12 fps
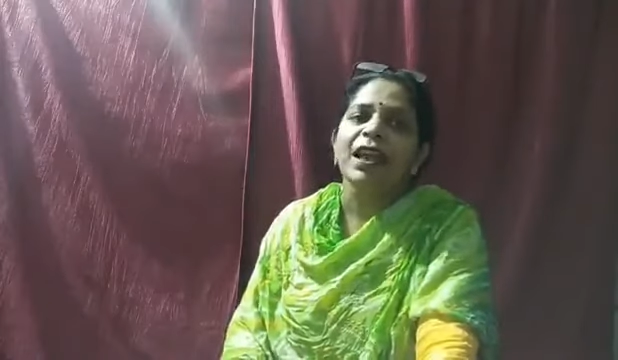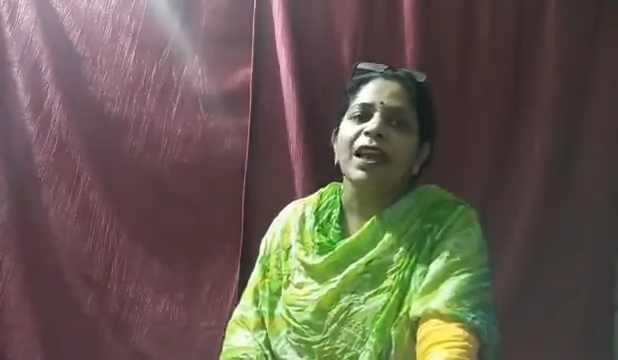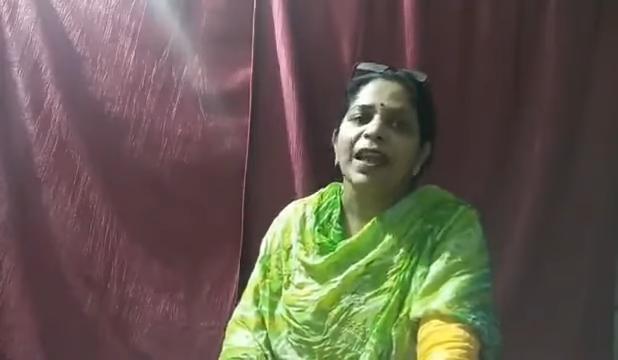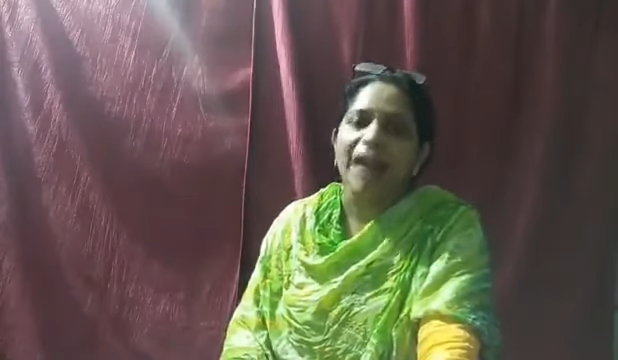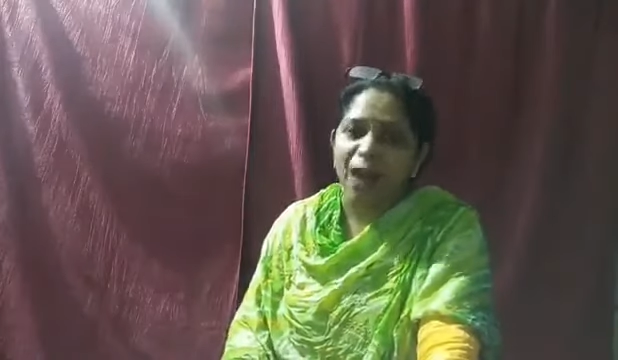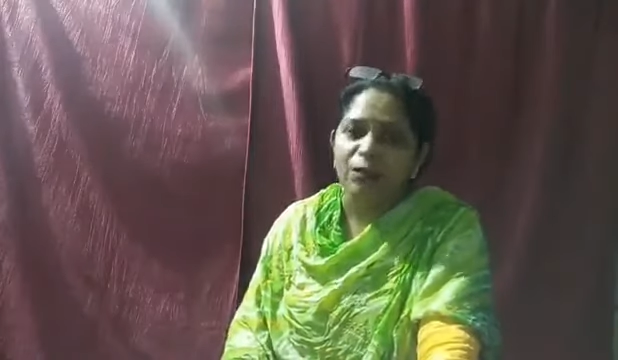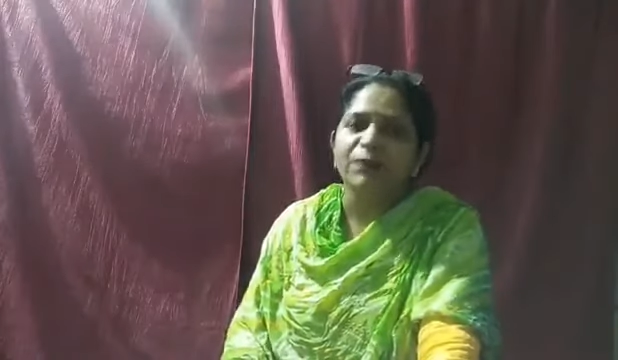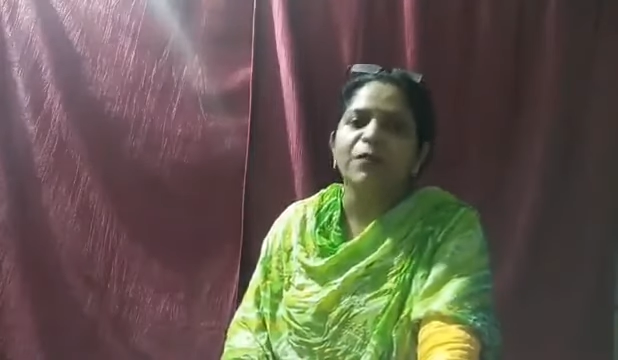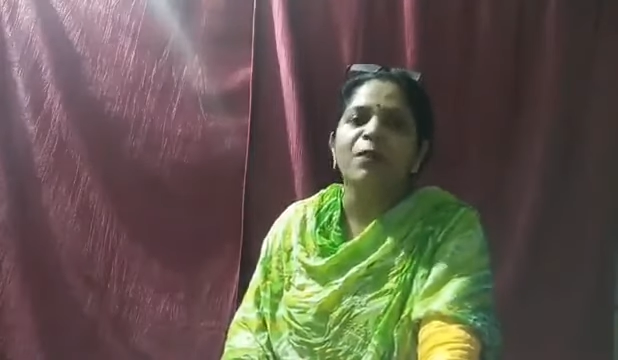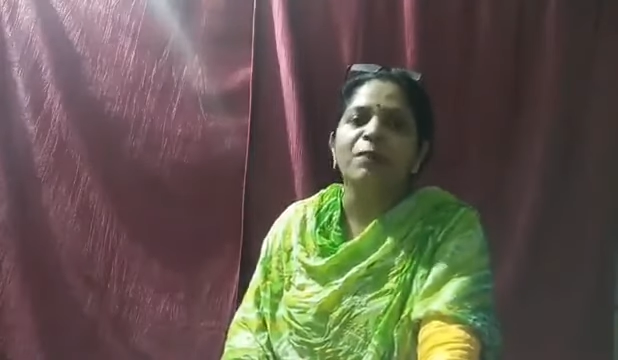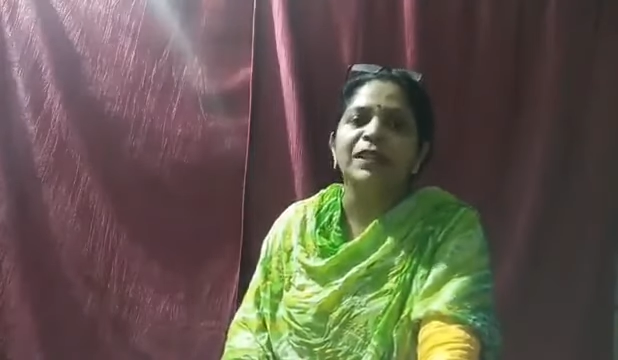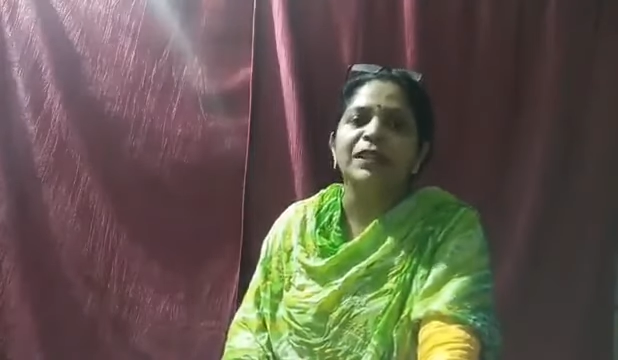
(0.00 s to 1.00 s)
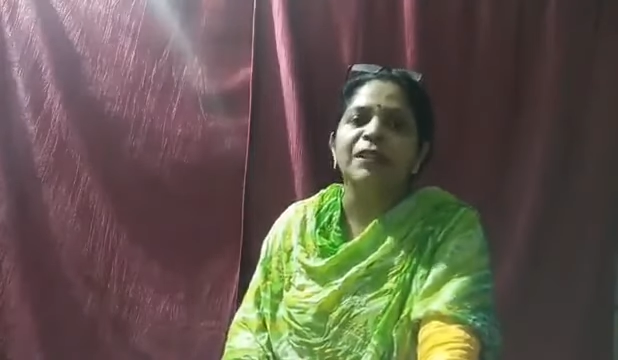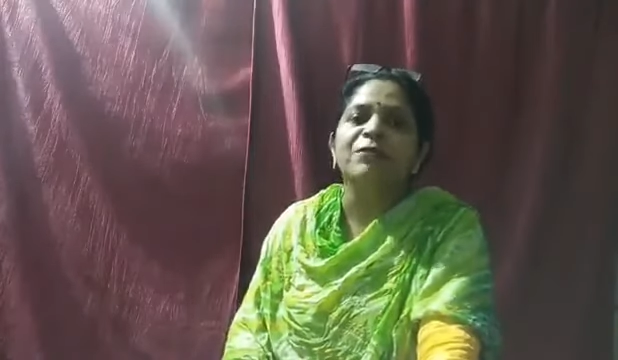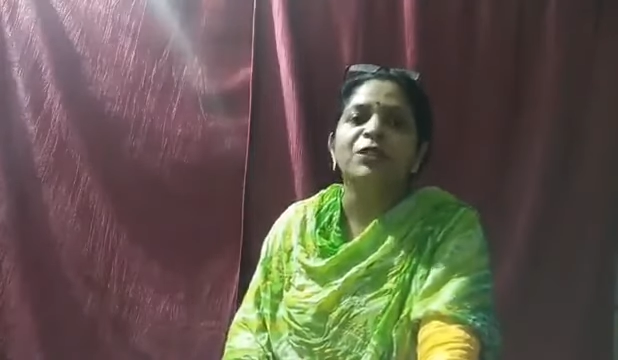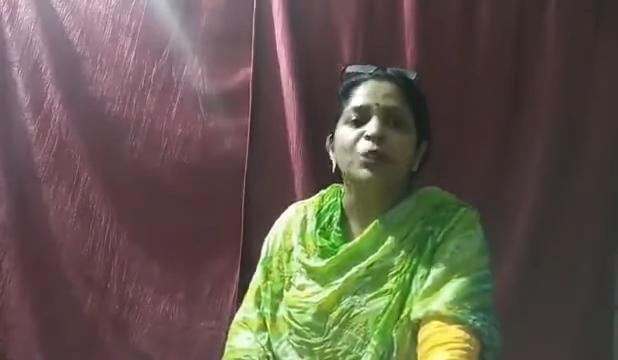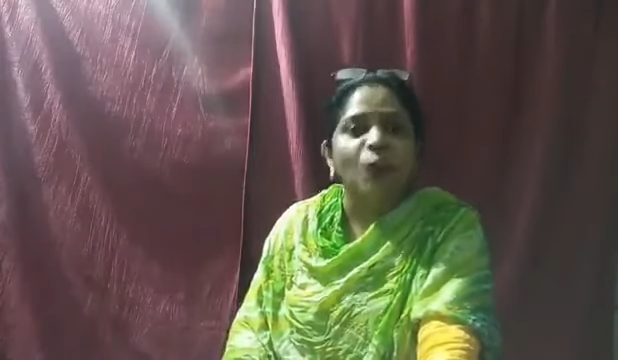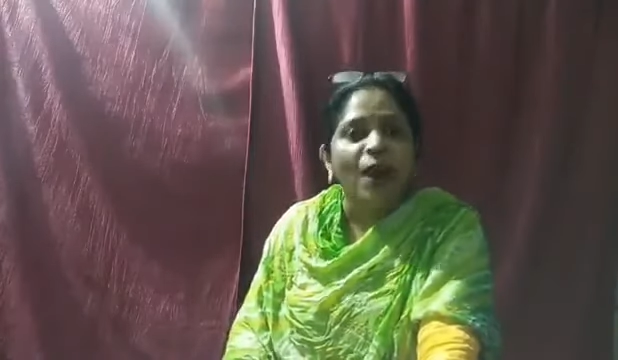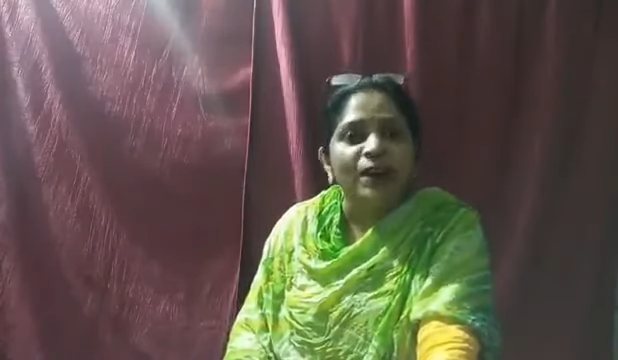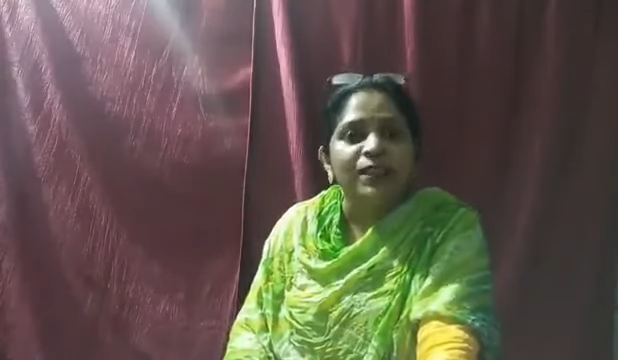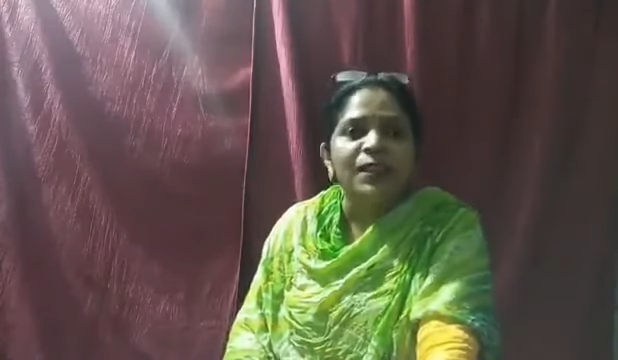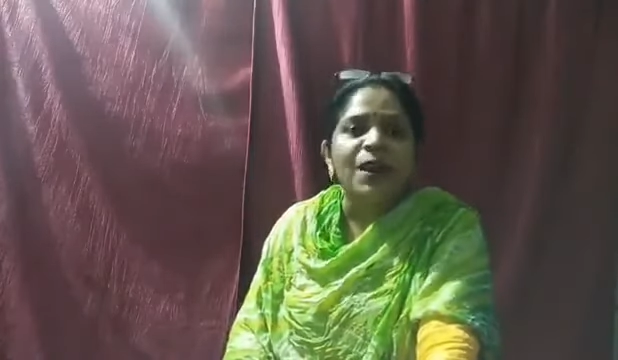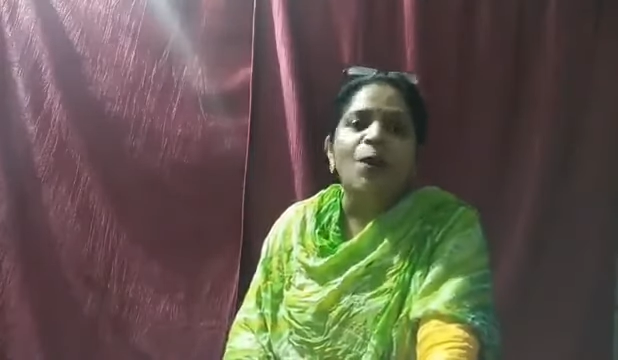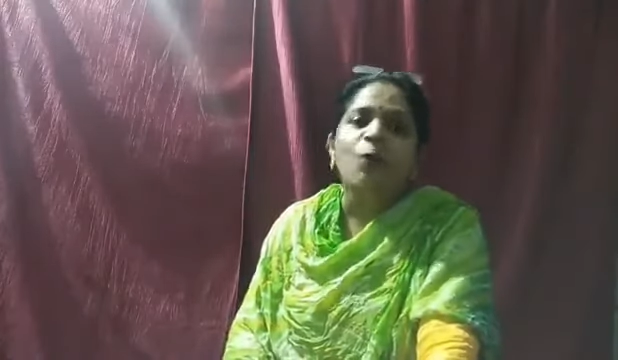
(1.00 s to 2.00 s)
A House for Mr.
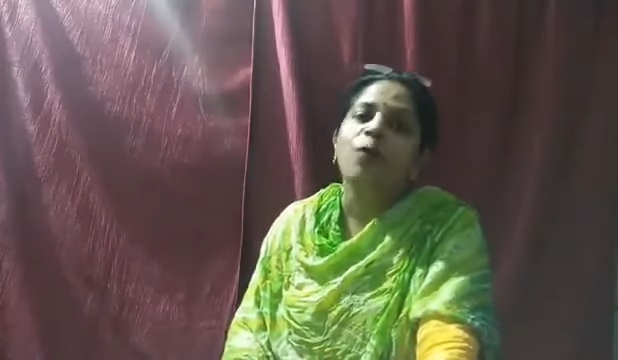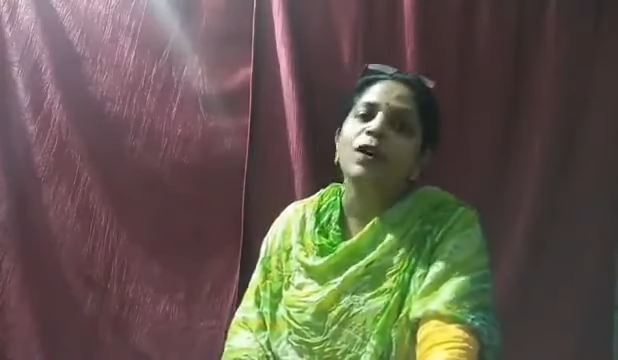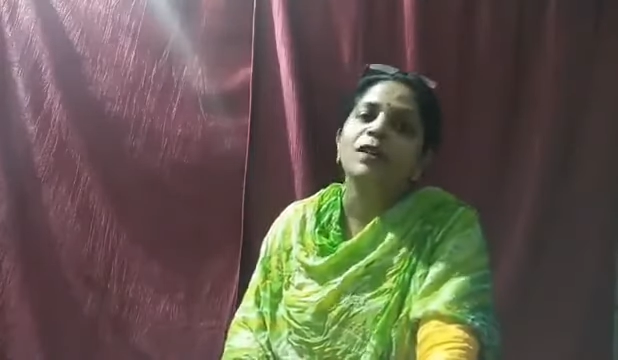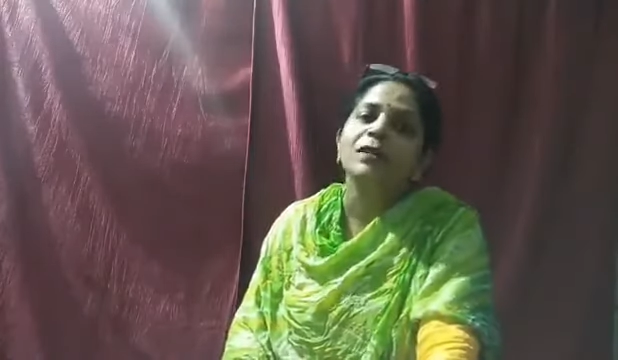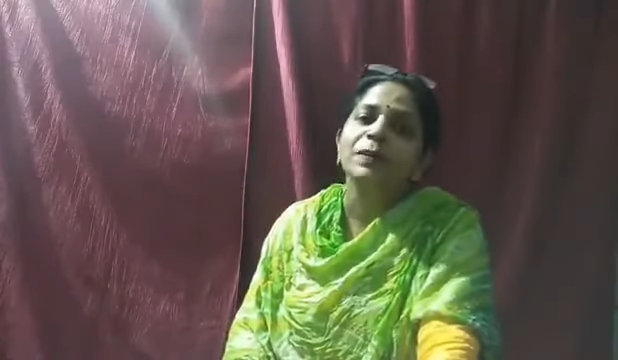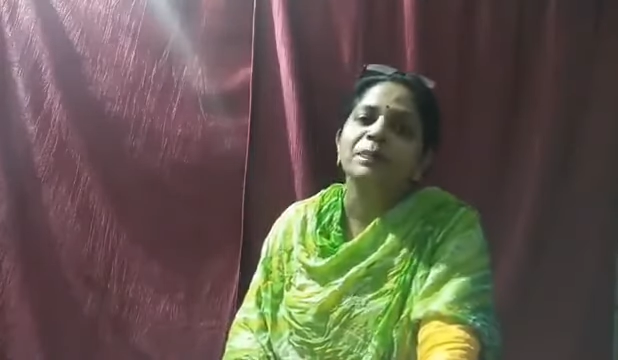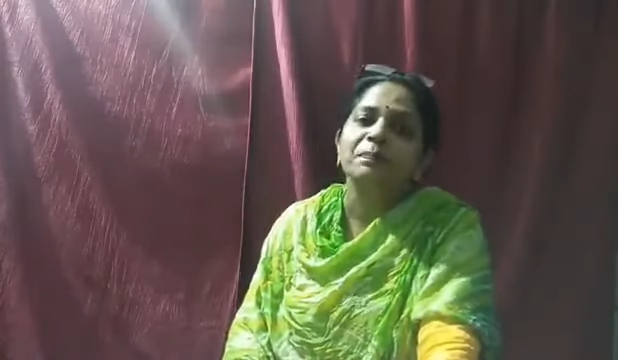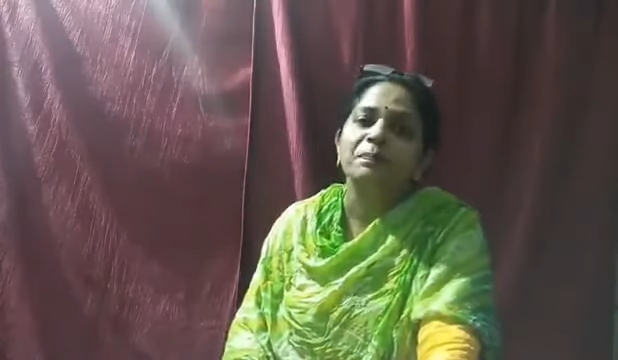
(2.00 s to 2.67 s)
Biswas was